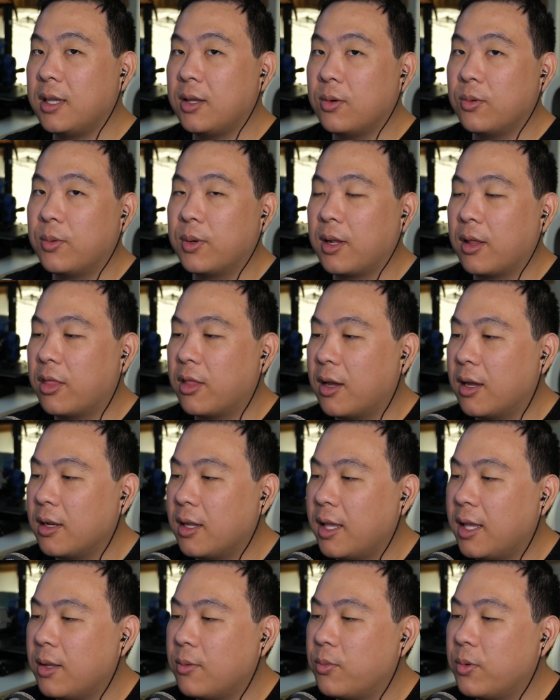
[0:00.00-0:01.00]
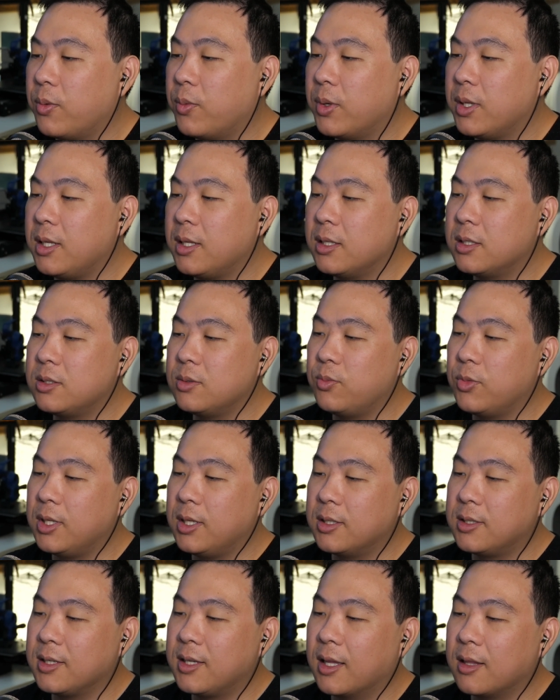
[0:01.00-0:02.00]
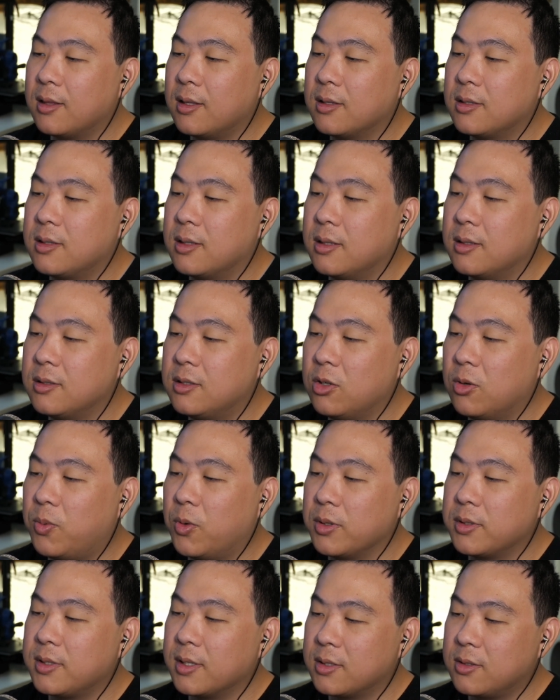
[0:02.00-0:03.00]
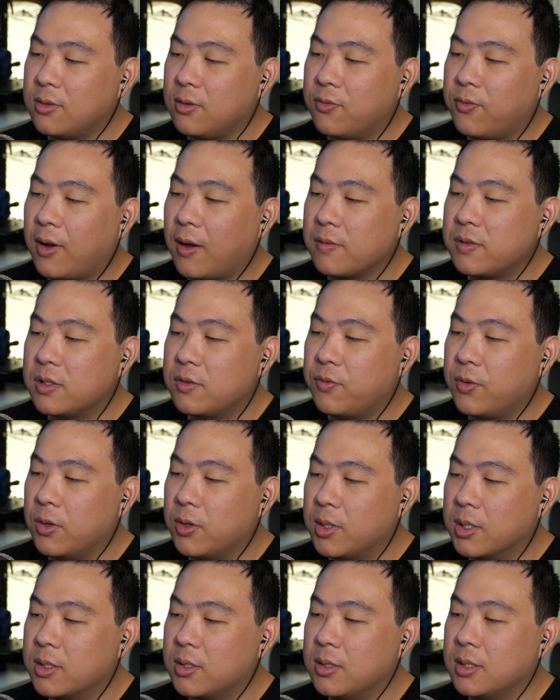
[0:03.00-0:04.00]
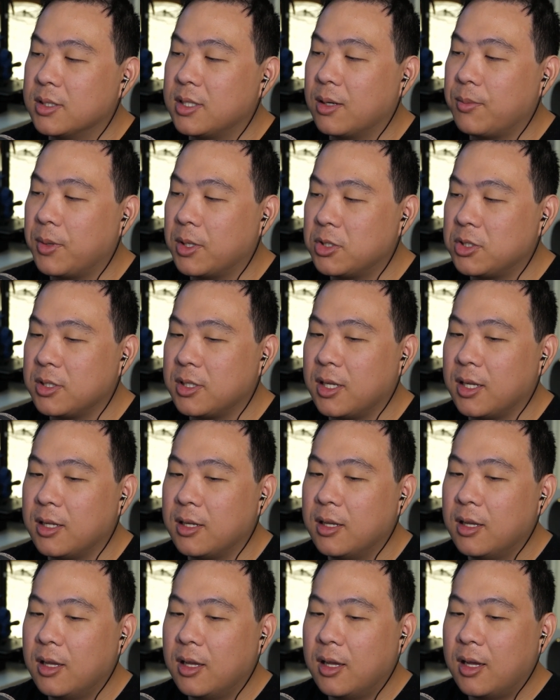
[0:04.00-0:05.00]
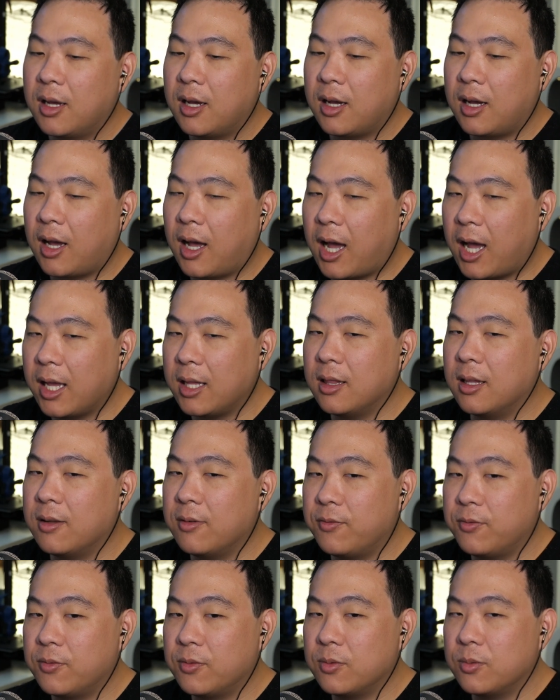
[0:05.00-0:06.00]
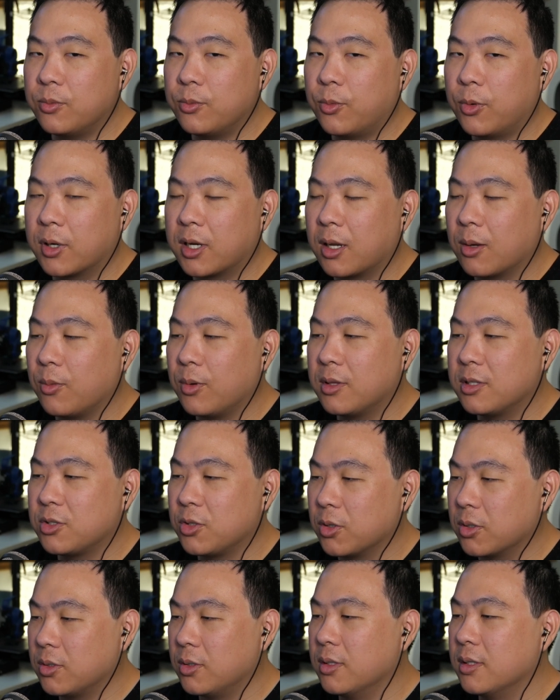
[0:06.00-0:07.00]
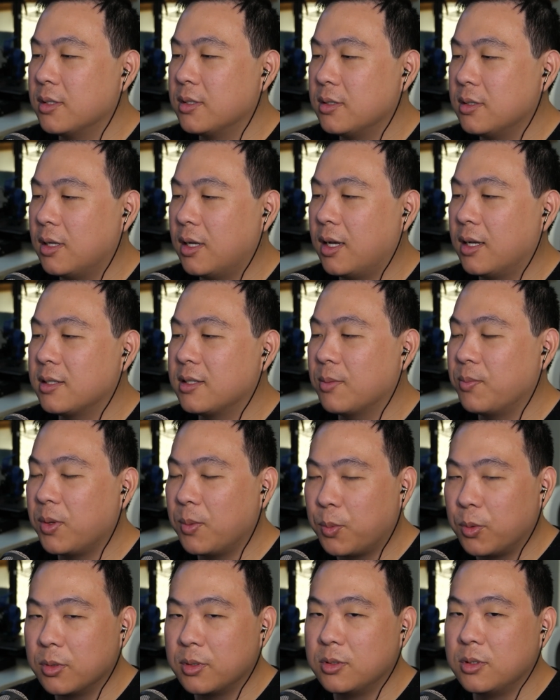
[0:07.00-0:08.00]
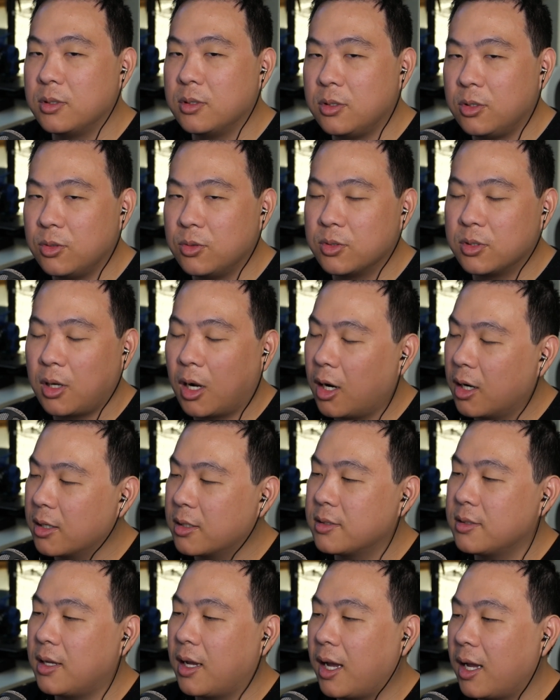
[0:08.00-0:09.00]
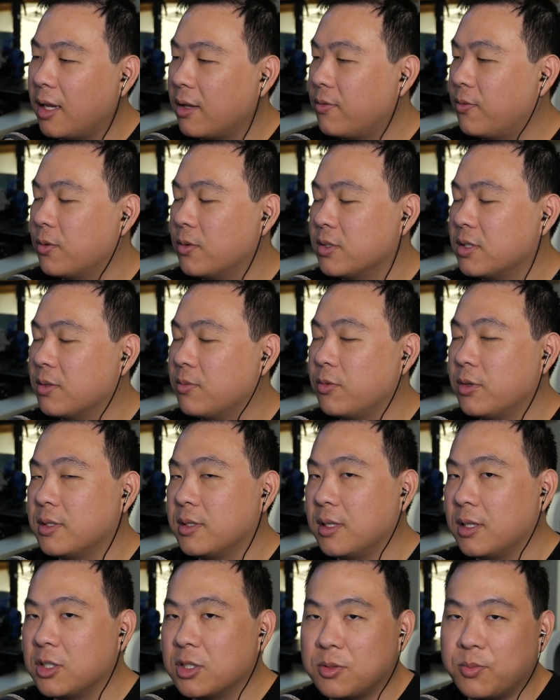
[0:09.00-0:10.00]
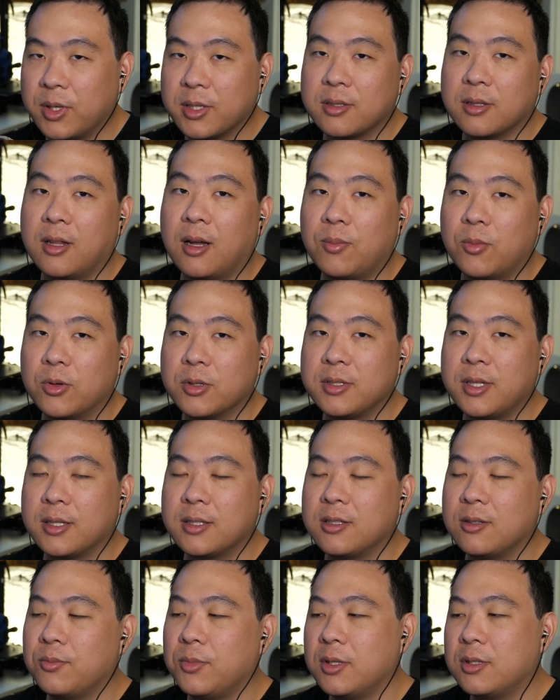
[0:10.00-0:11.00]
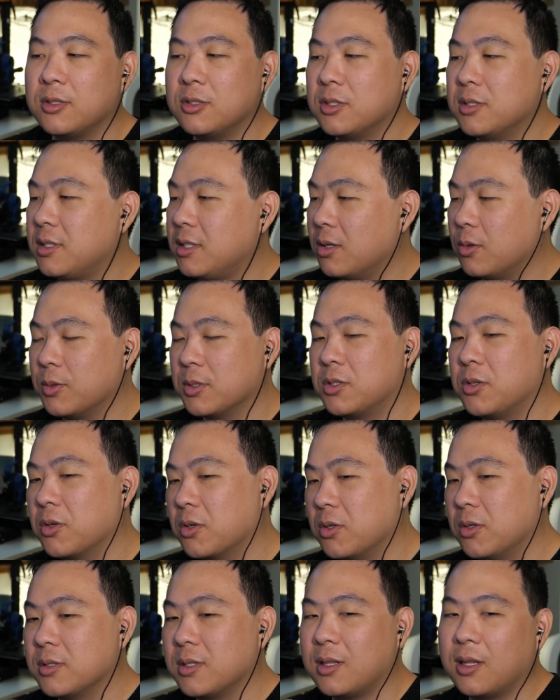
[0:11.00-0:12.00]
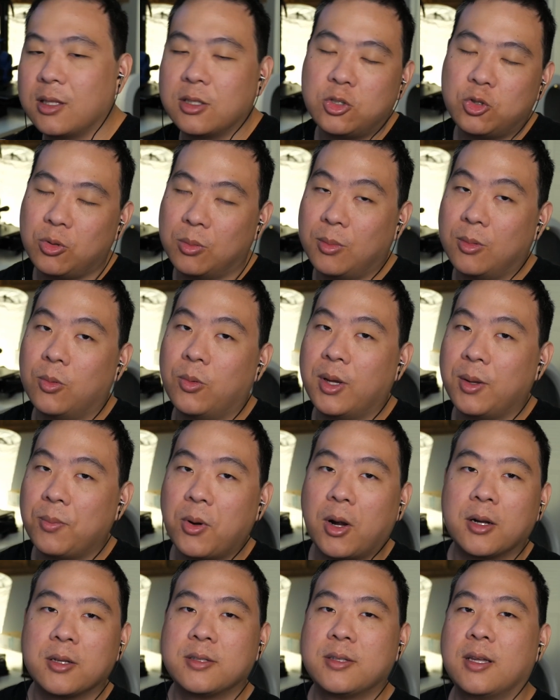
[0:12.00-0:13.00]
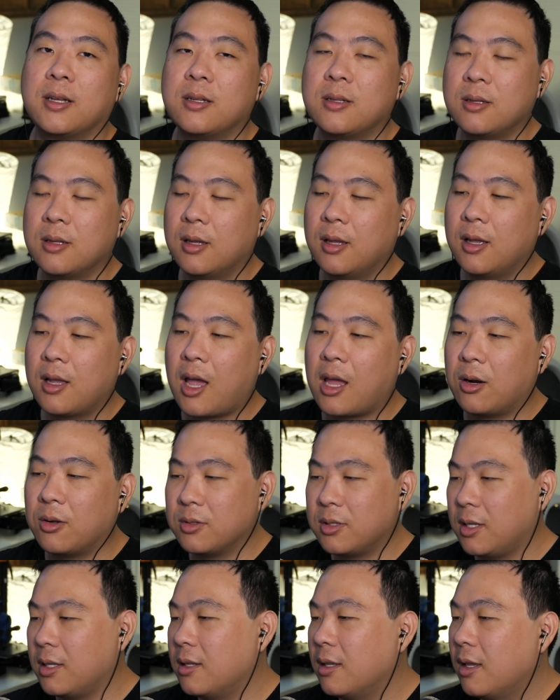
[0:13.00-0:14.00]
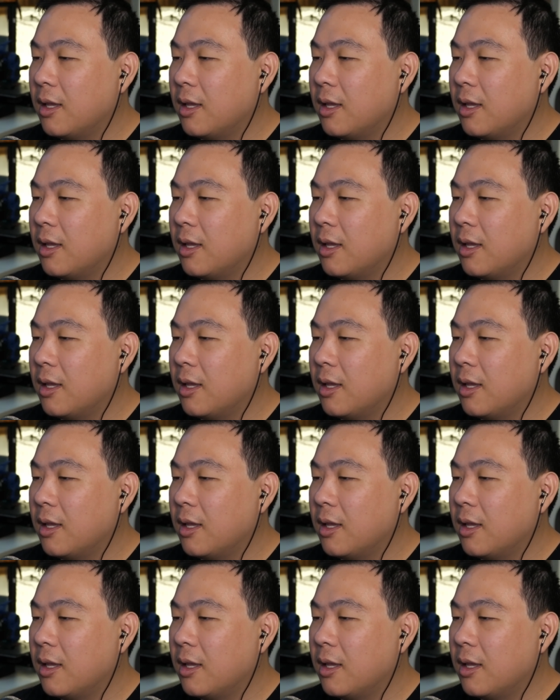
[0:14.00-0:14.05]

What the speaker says: when I thought, hey, we need to get this 0.625 spherical dimension in, I love working with circles. Some people use arcs. For some reason, it just makes a lot more sense to me to just deal with circles and then trim away parts that I don't need.